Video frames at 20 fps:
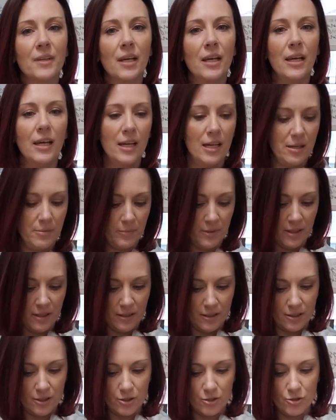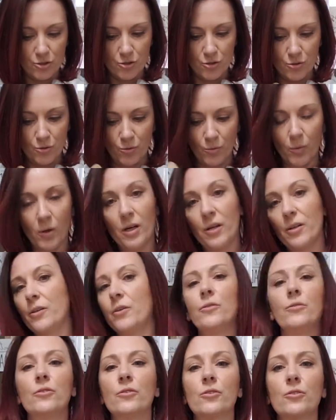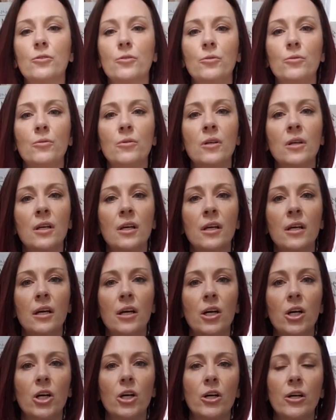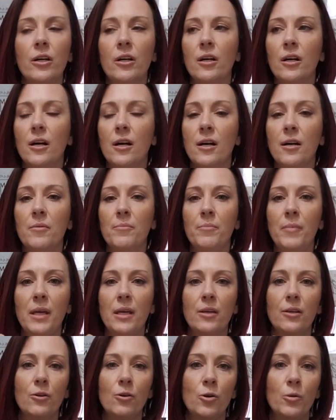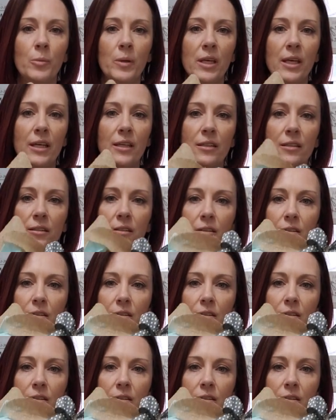and I'm here to walk you through our Make It Home kit,